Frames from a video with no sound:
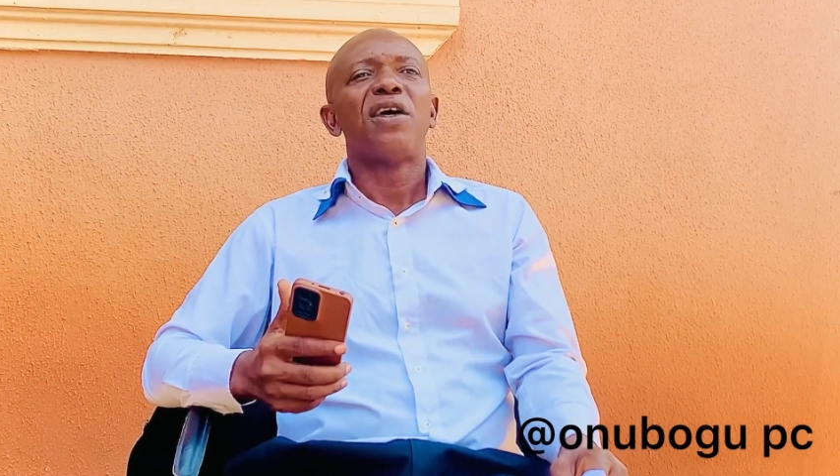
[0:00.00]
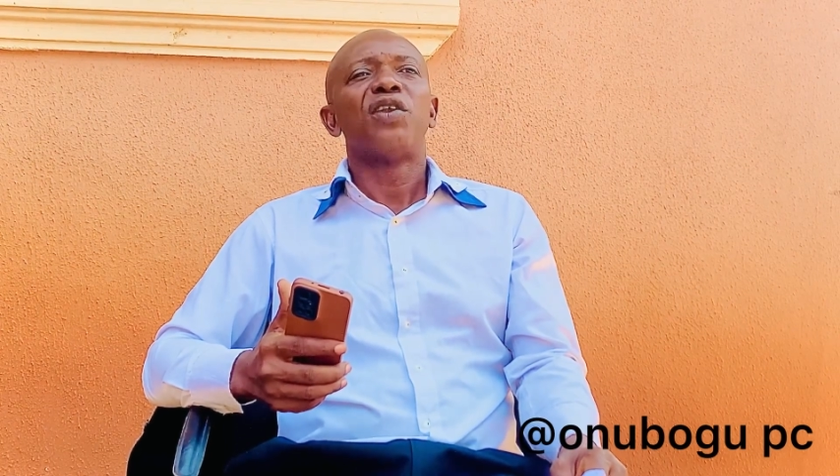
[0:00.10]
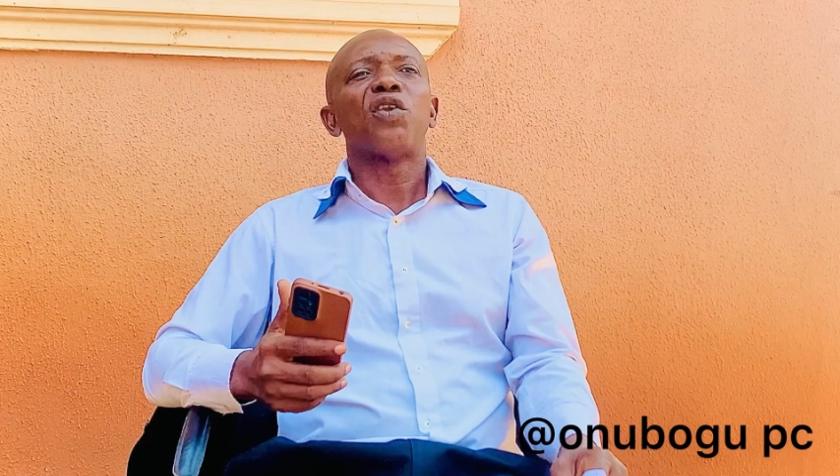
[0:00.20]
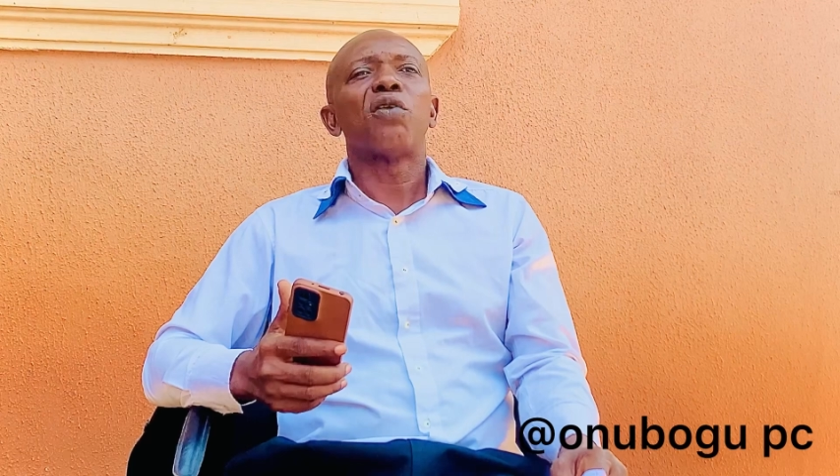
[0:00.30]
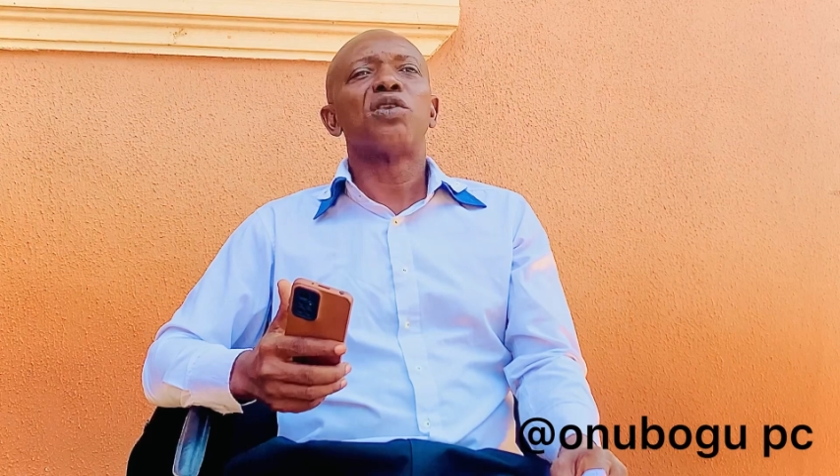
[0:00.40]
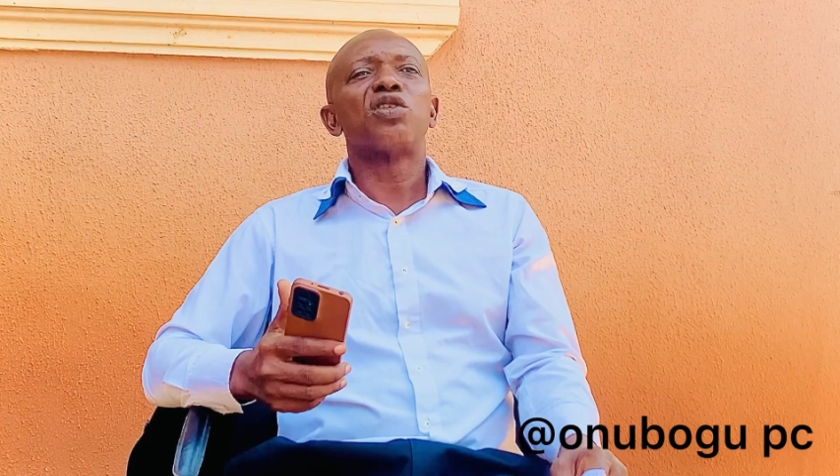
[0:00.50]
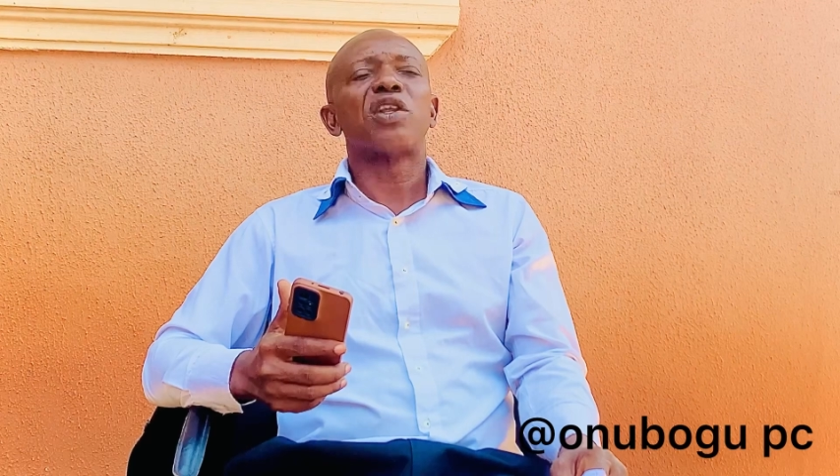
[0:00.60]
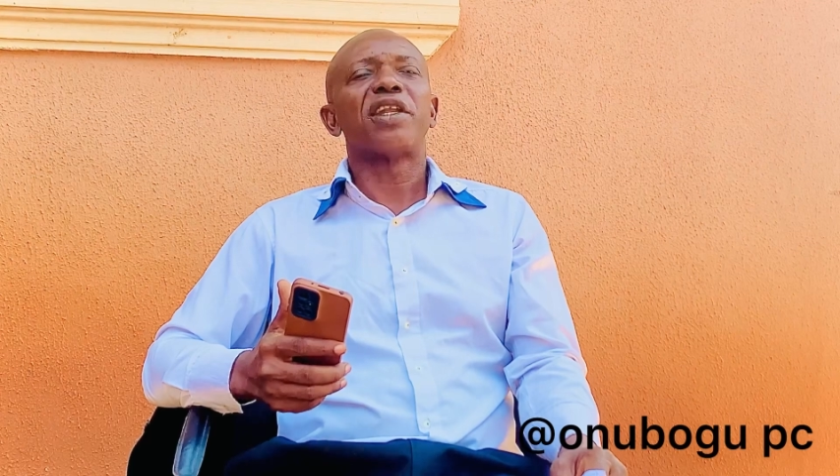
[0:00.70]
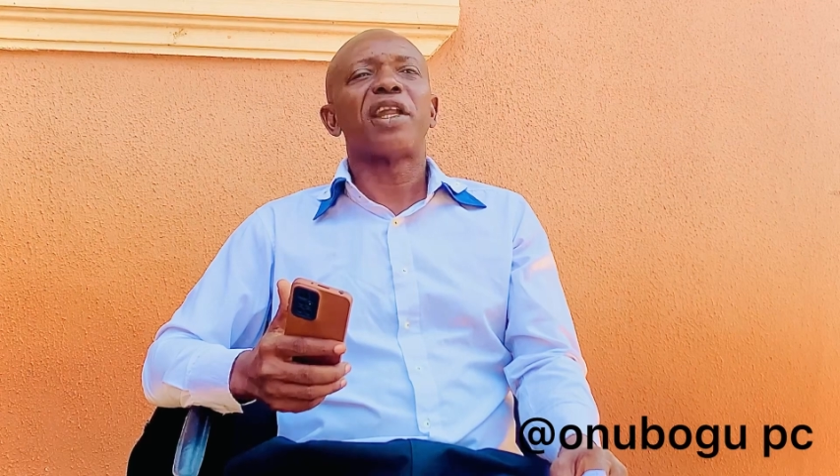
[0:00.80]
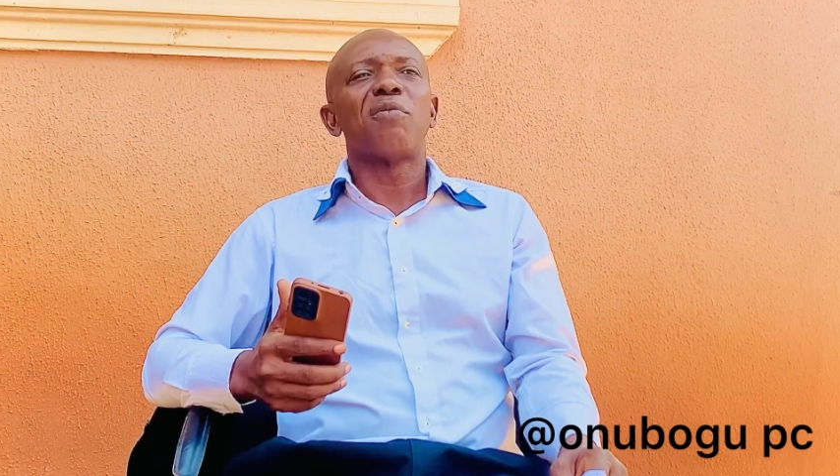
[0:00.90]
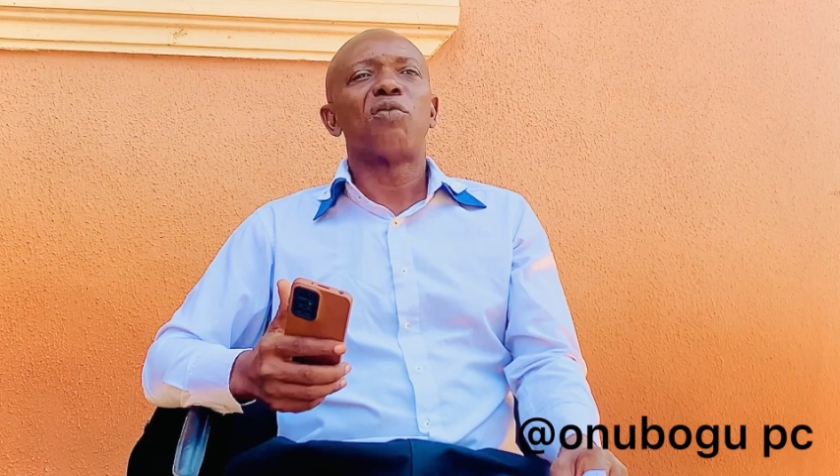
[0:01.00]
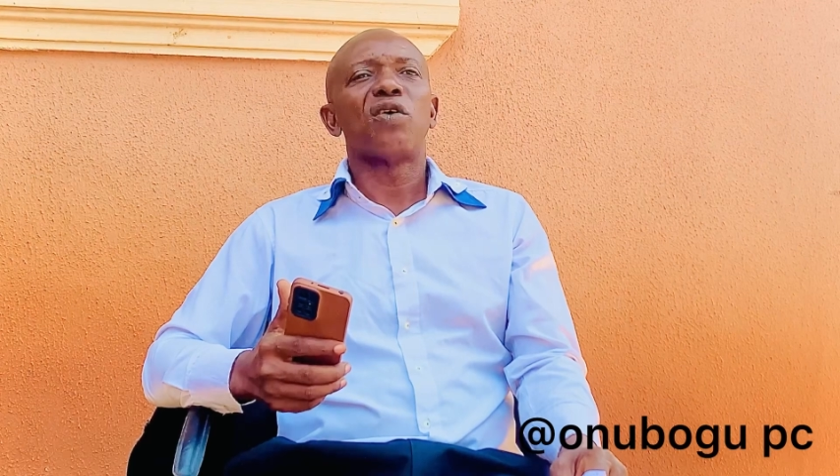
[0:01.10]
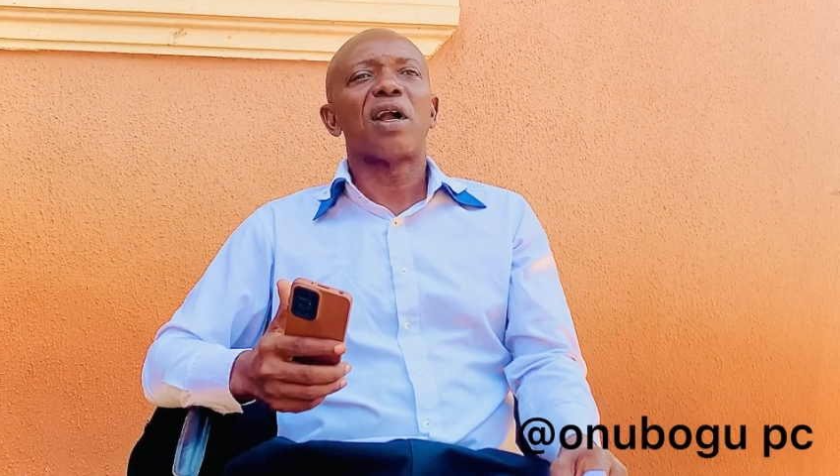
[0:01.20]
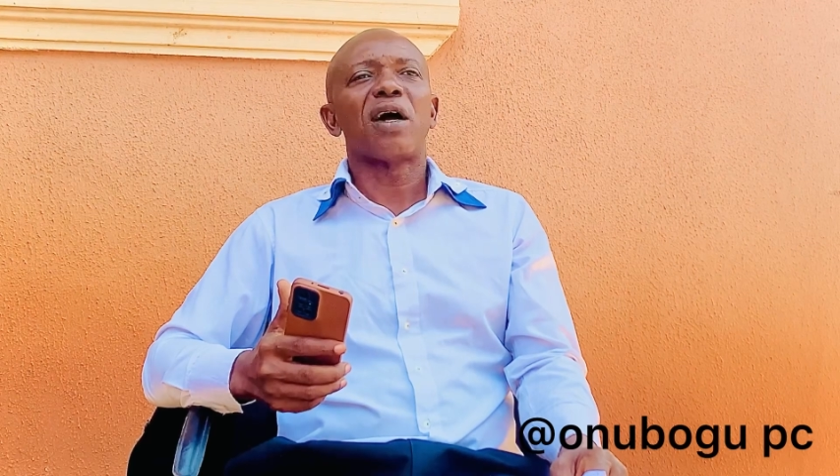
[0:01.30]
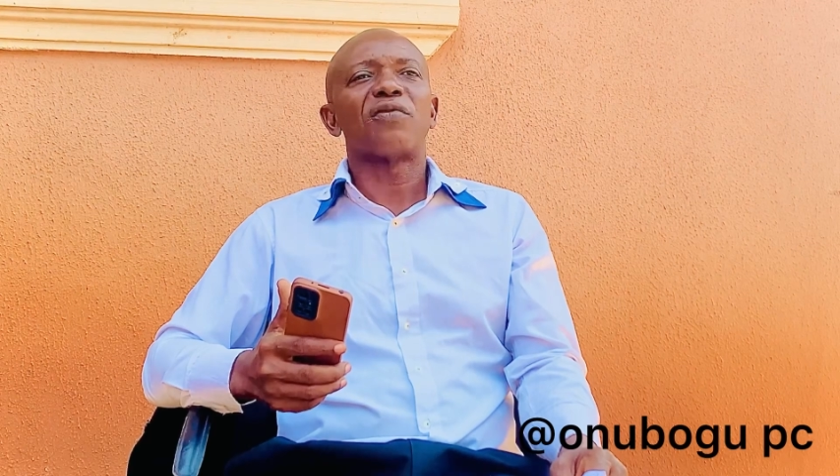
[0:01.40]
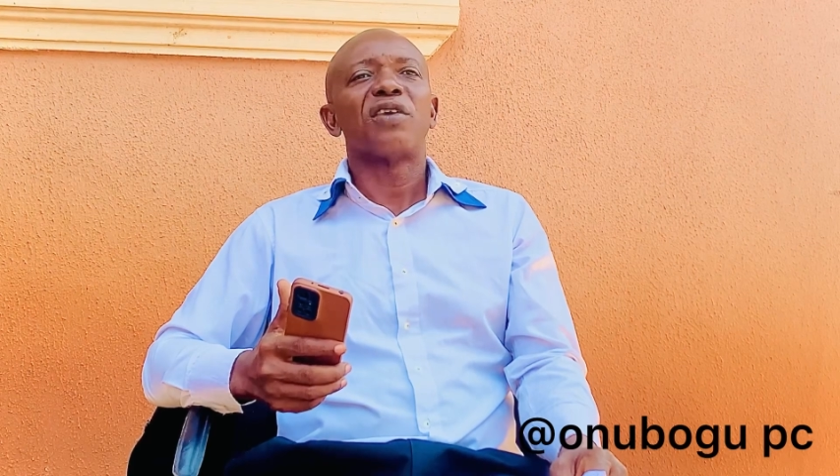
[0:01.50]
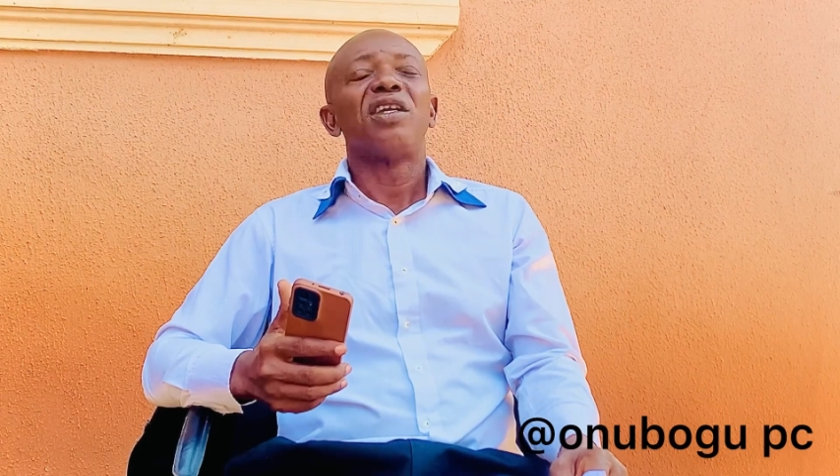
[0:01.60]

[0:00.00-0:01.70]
Nobody is under Mogav,